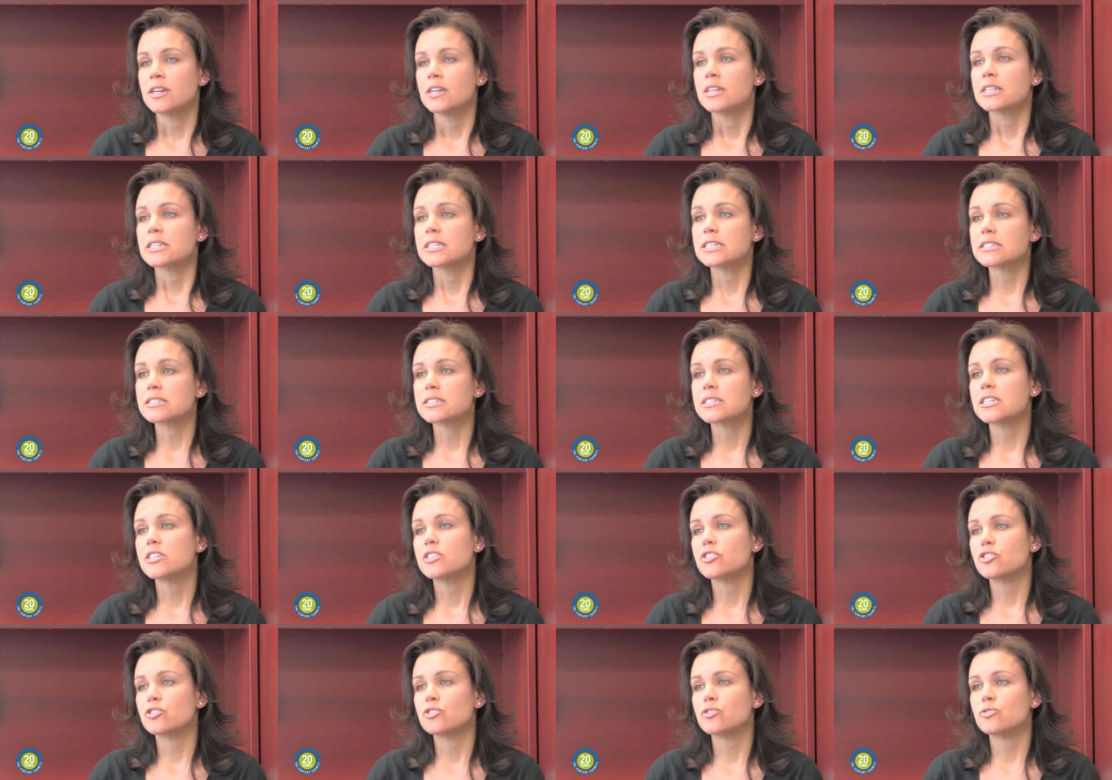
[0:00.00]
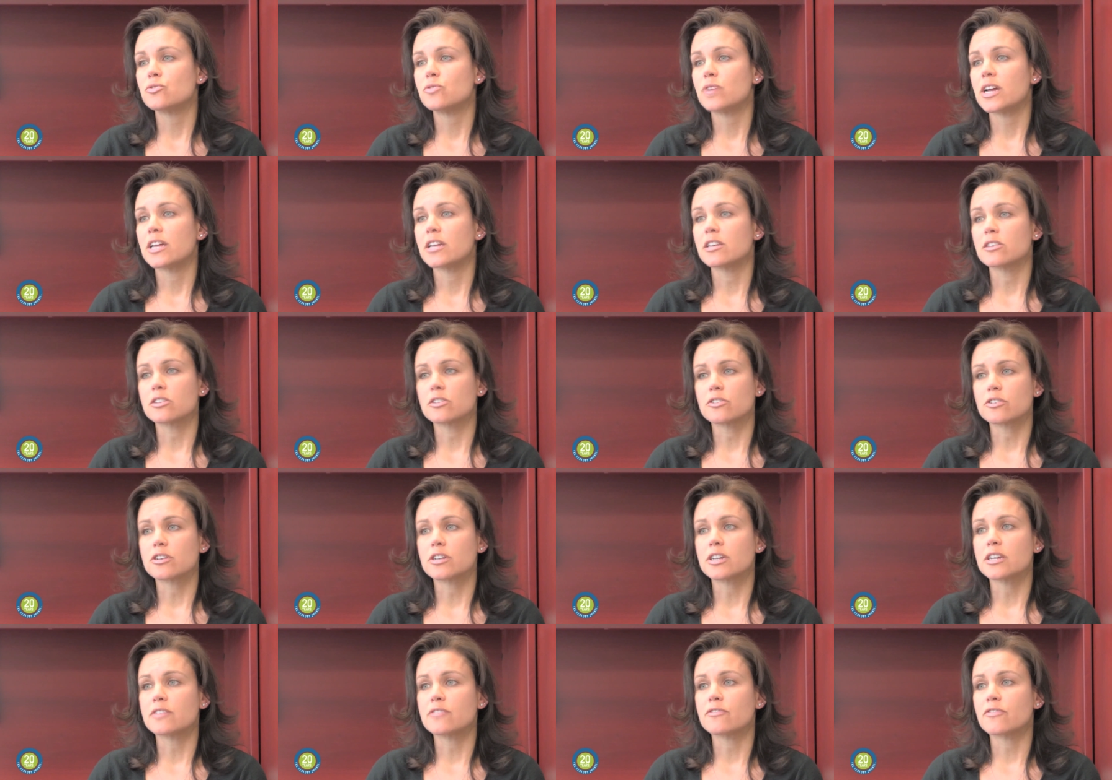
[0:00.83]
Listening to and
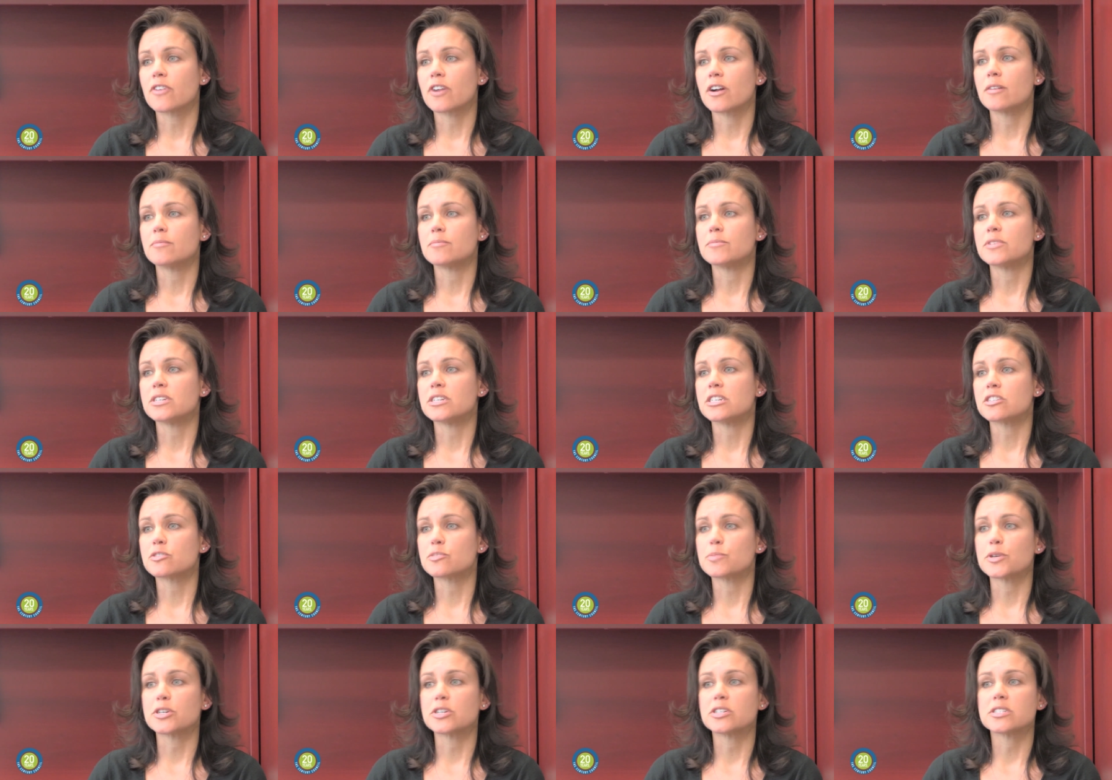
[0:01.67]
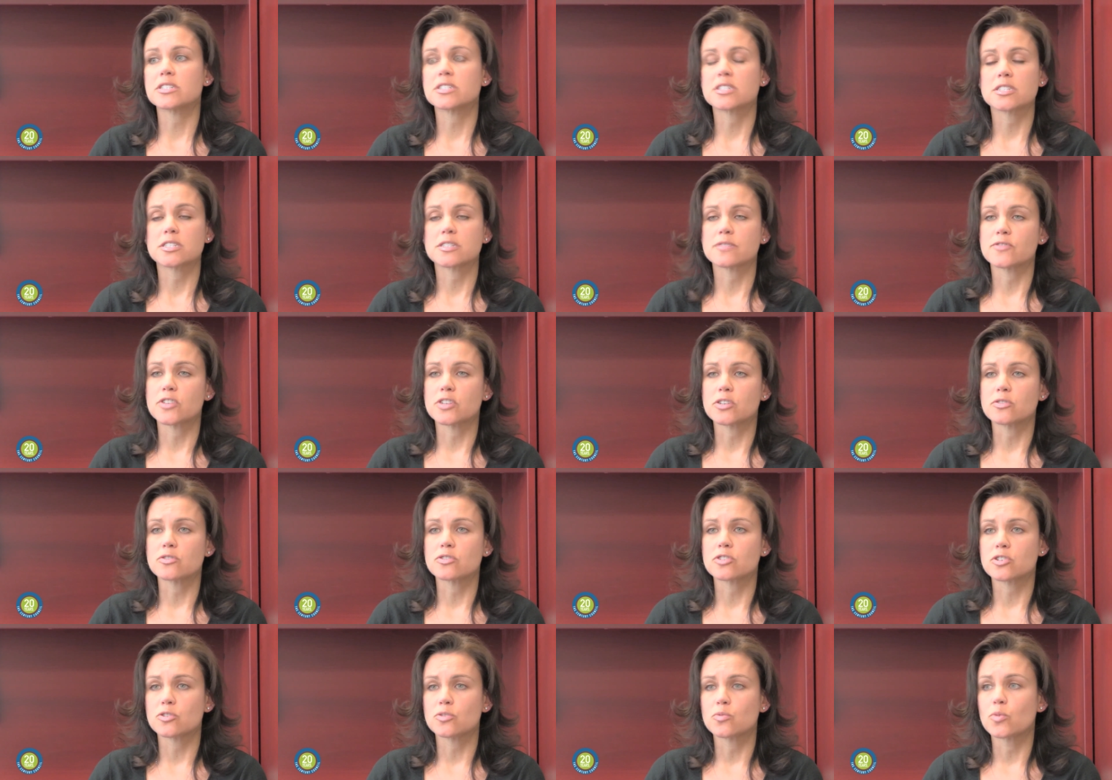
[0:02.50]
learning from the experiences of
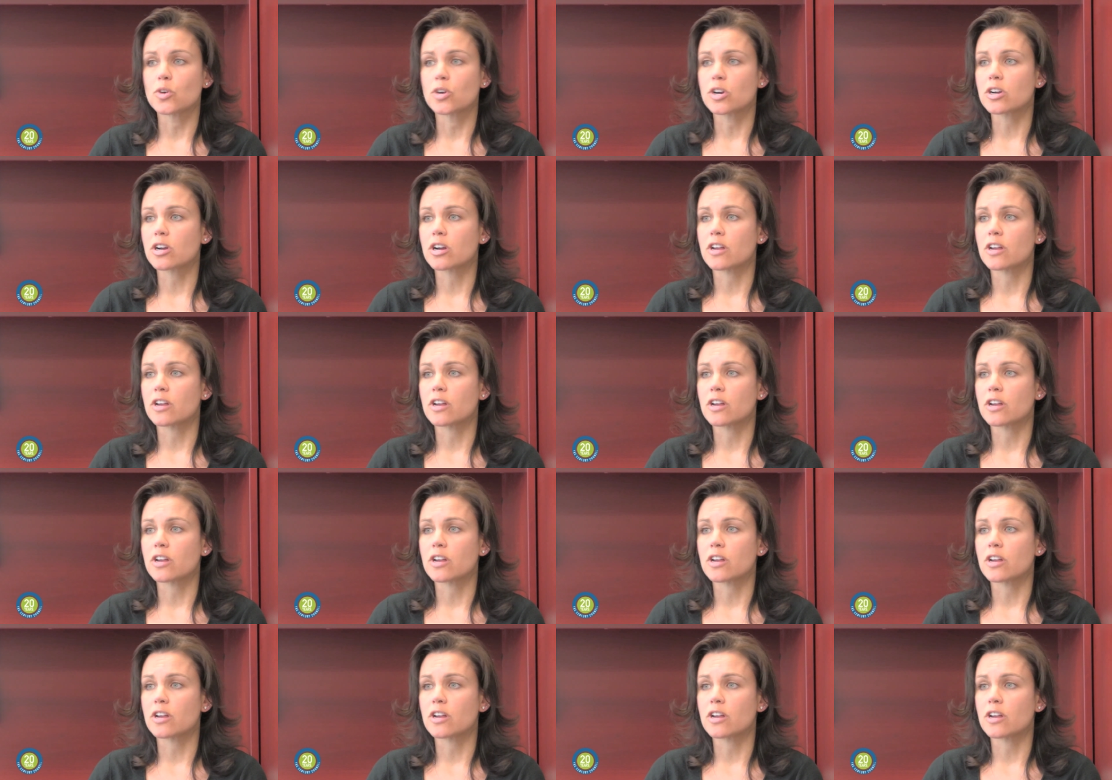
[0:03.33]
those who work